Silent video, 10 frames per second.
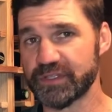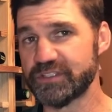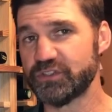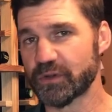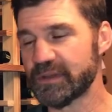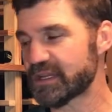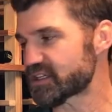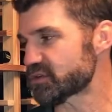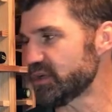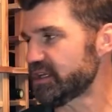join me
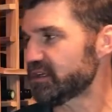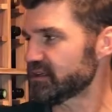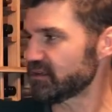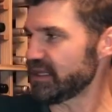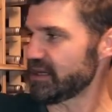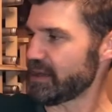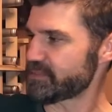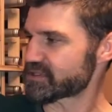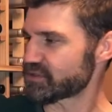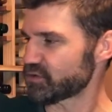next week in
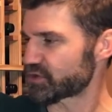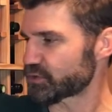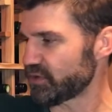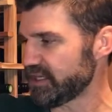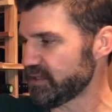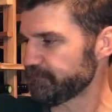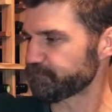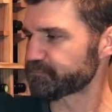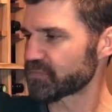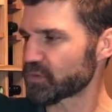episode 3. We're
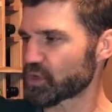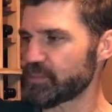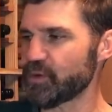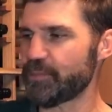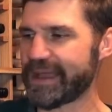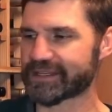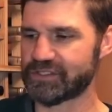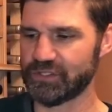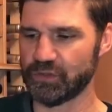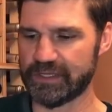going to move back
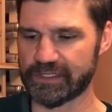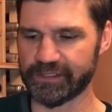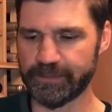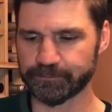to Italy,